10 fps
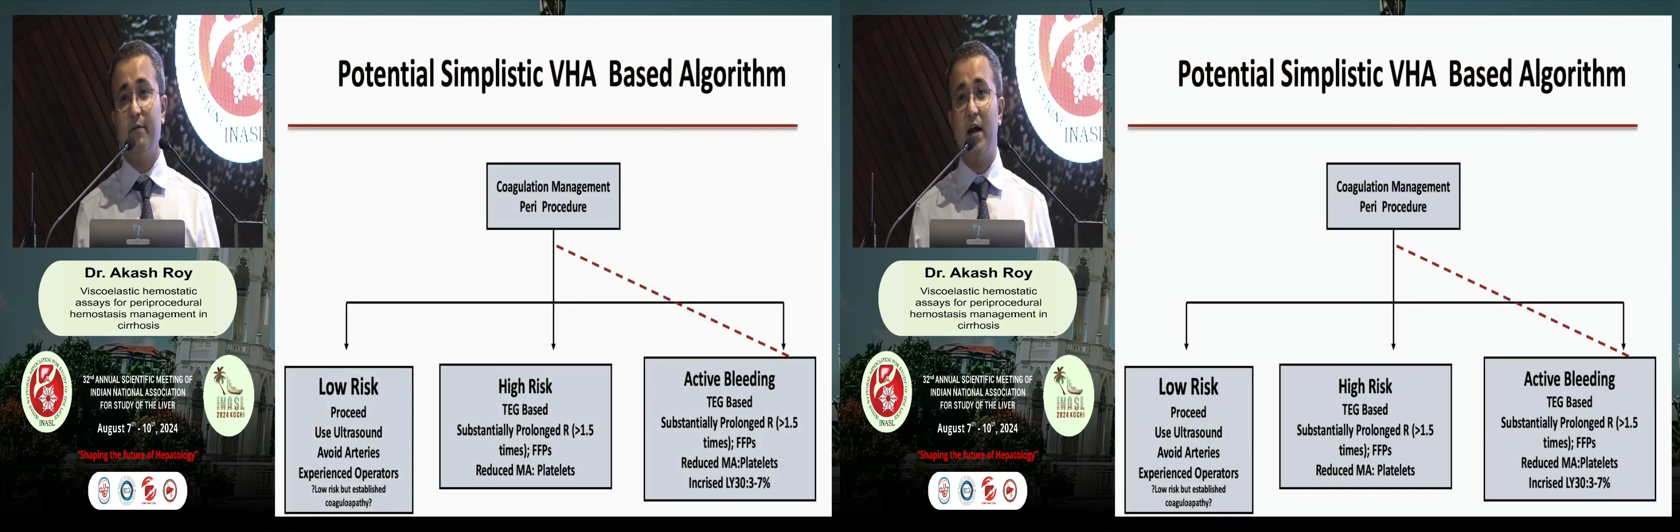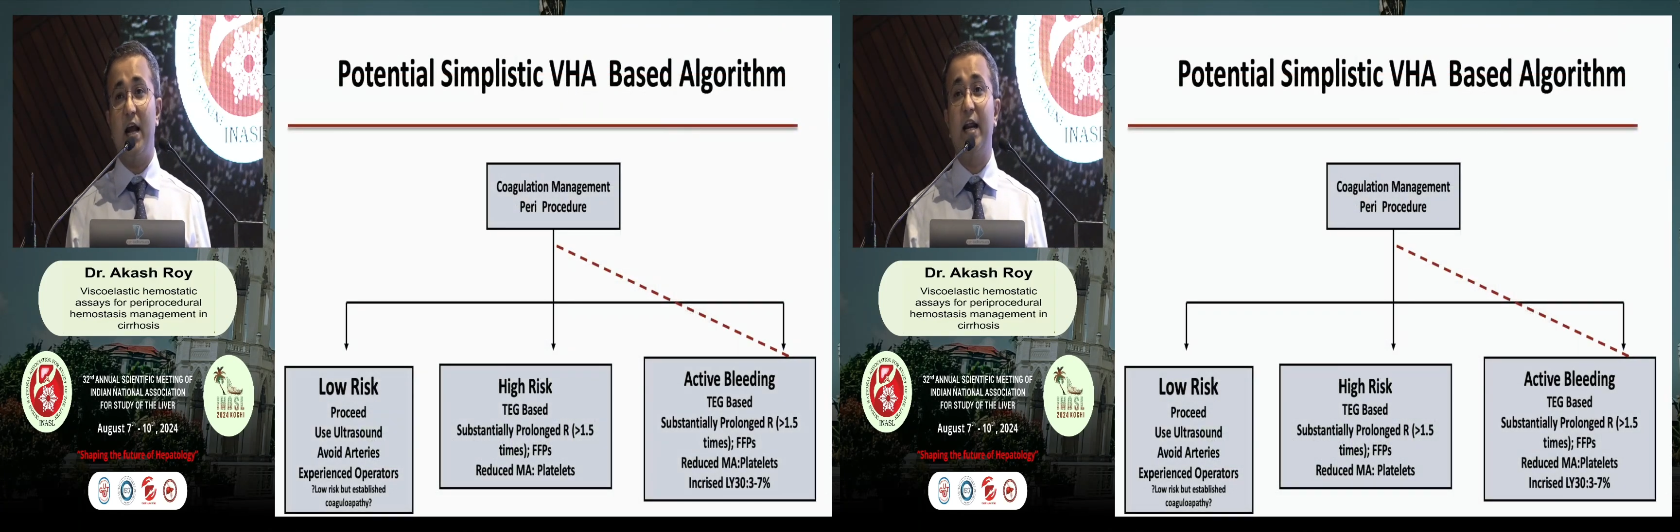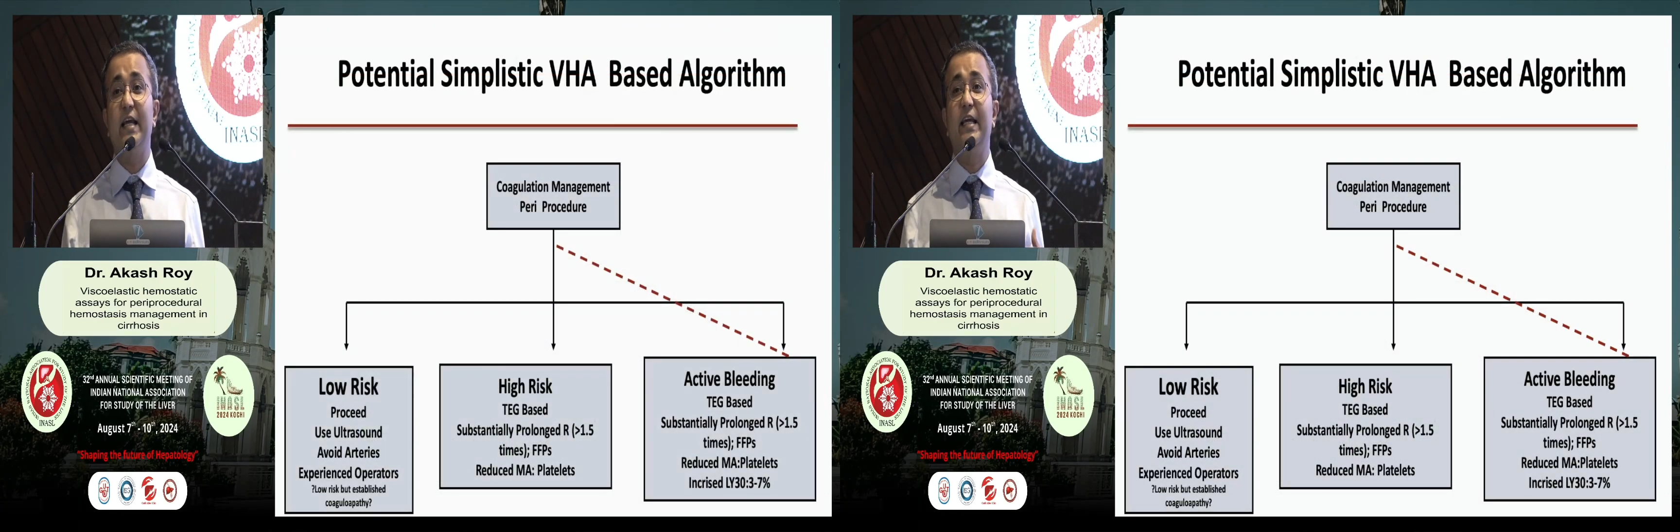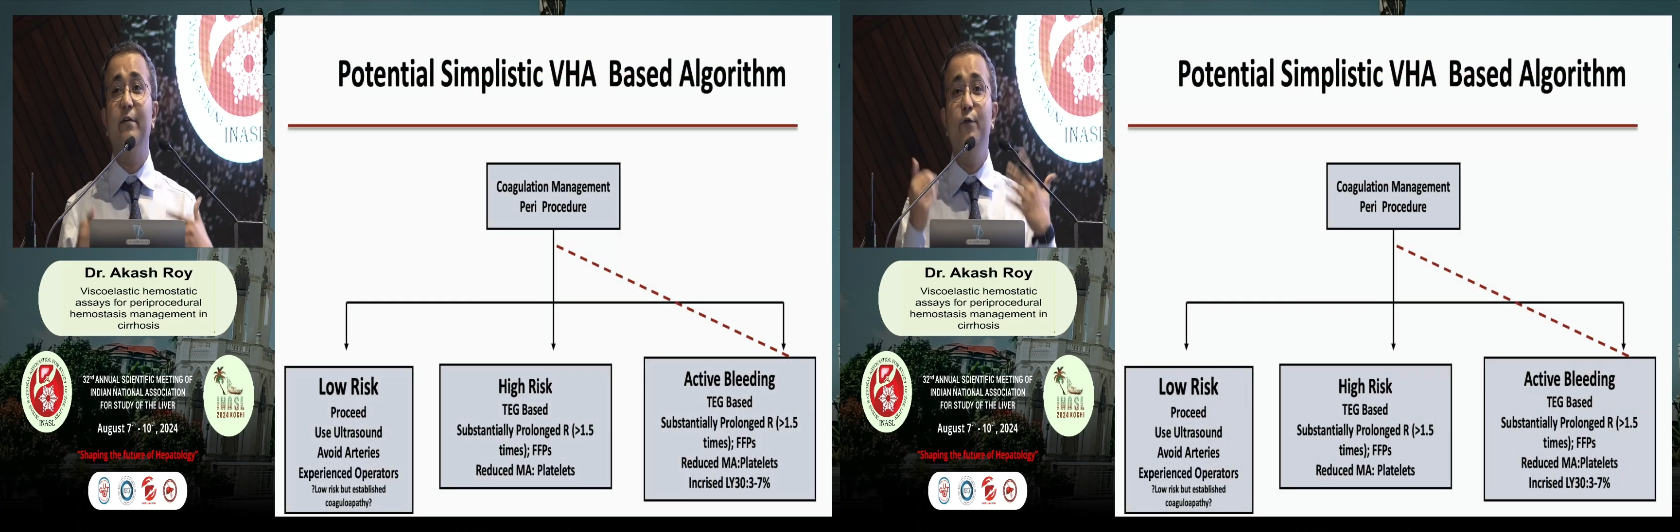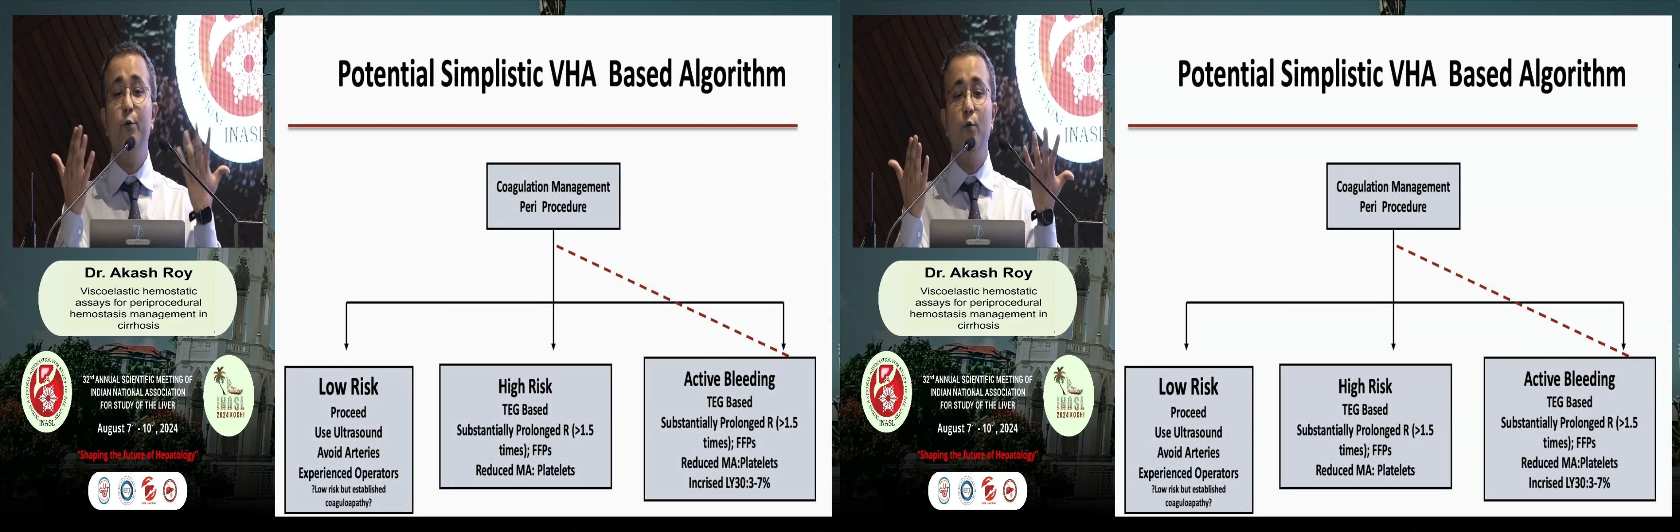and I give
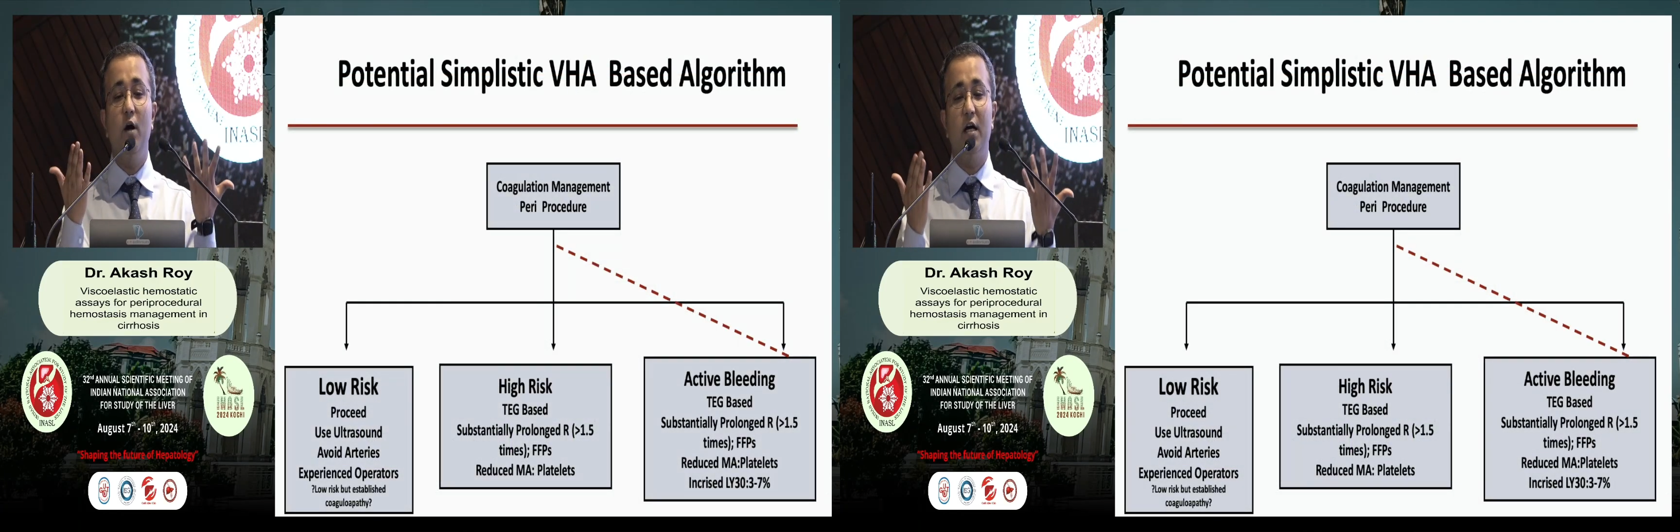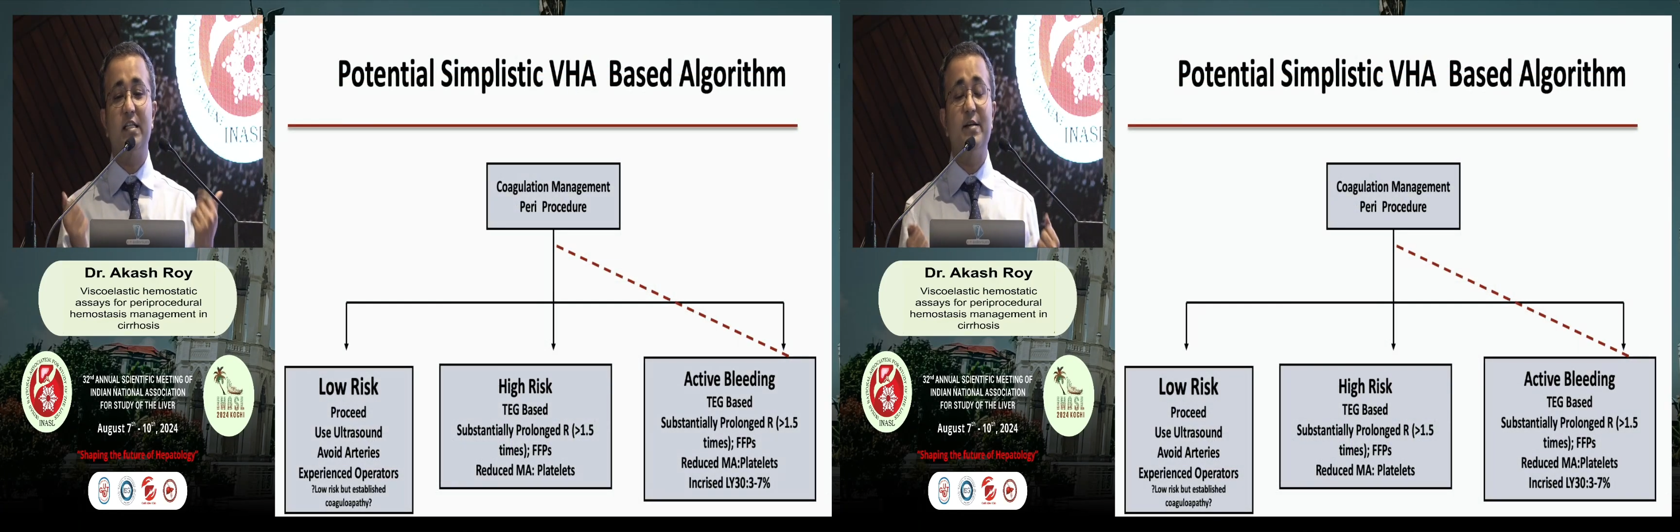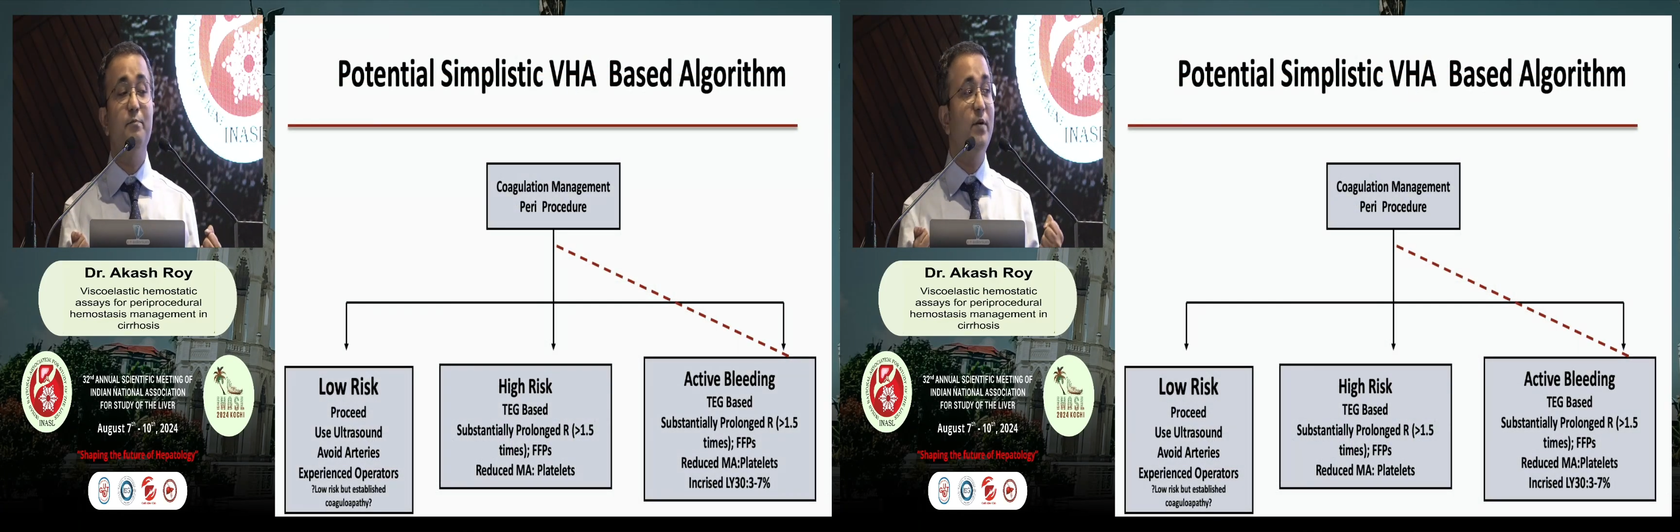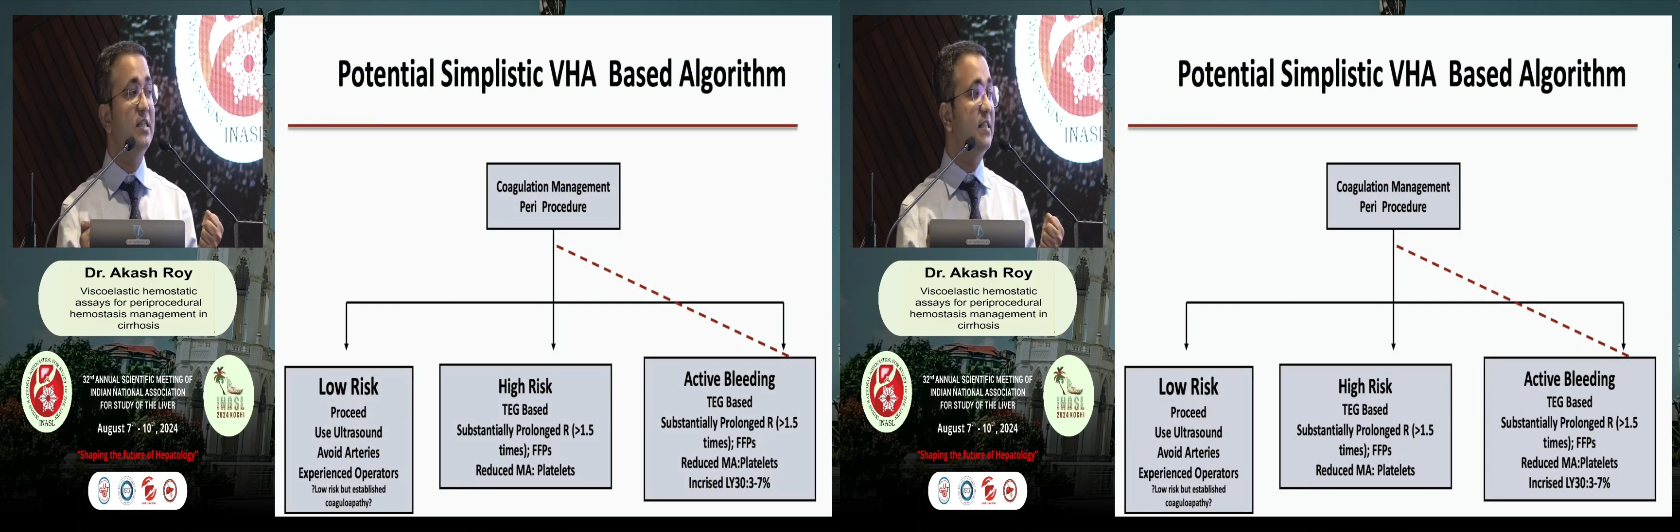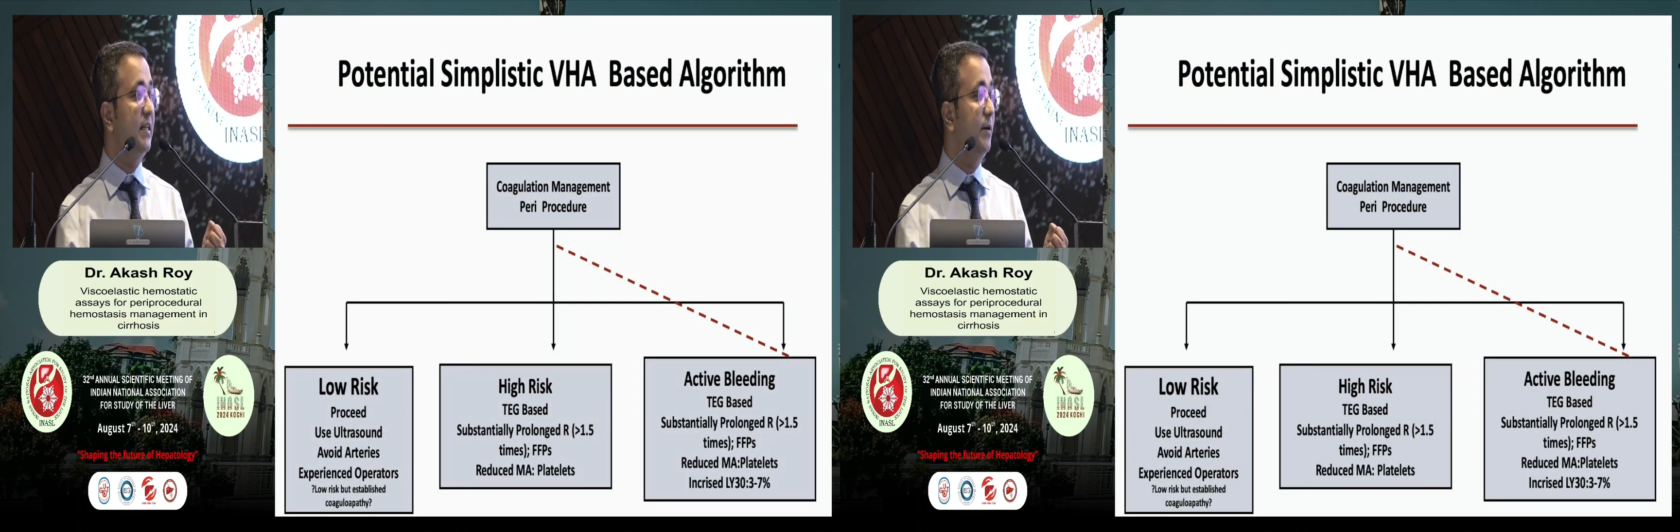you a
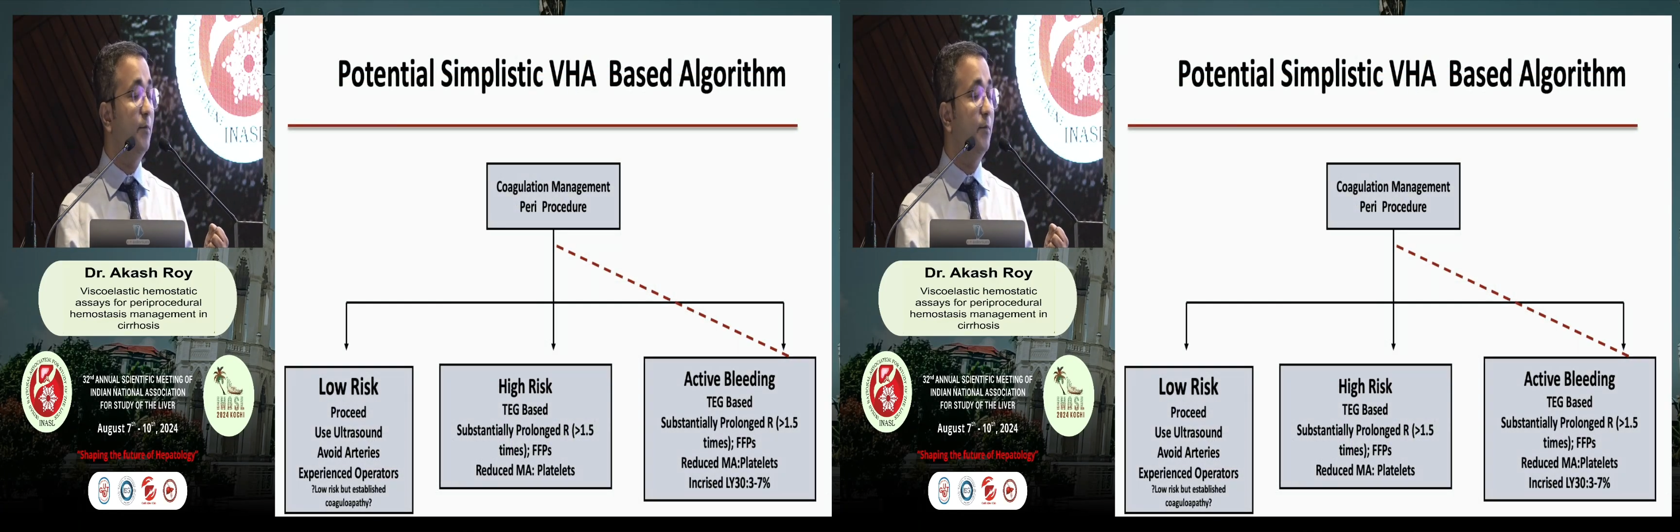simplistic